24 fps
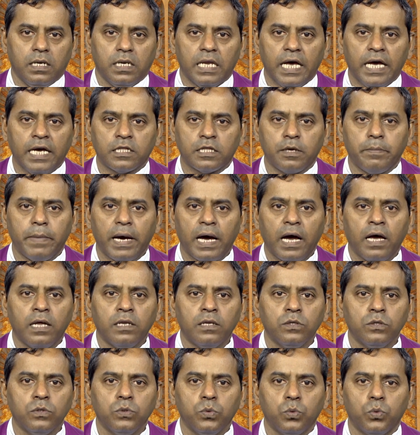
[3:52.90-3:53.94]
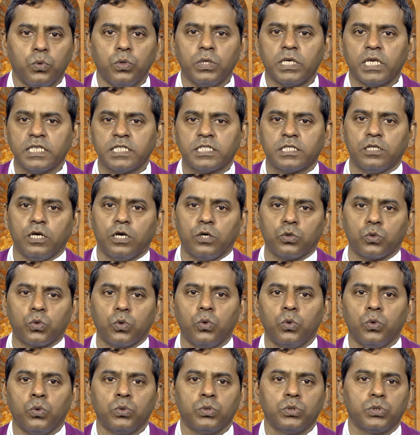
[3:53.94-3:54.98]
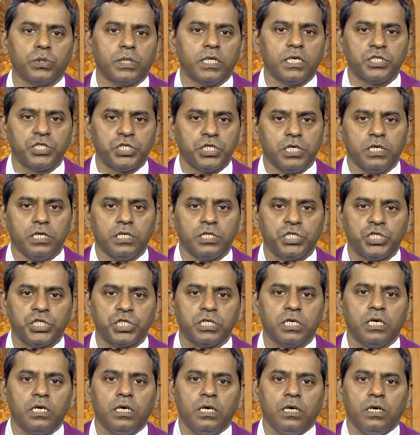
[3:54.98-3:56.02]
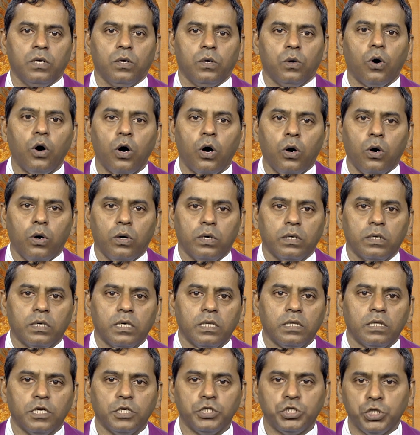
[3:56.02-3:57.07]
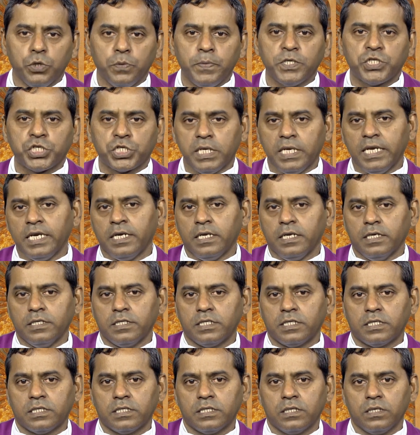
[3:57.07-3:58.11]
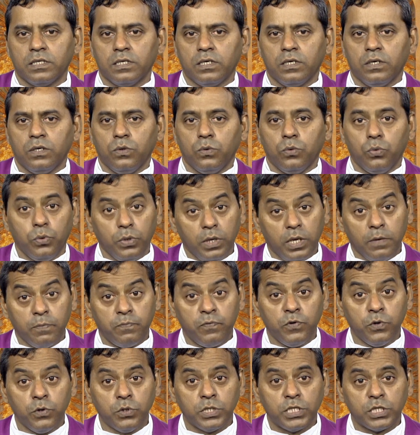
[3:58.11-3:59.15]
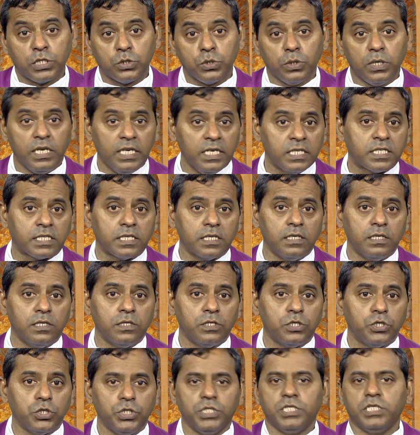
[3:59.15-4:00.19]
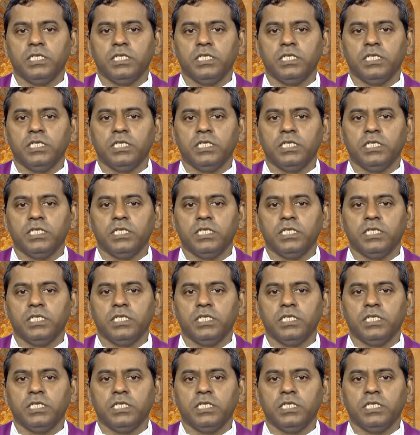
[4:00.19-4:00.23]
like the man who does not go to the church or the Jewish leaders who refuse to listen to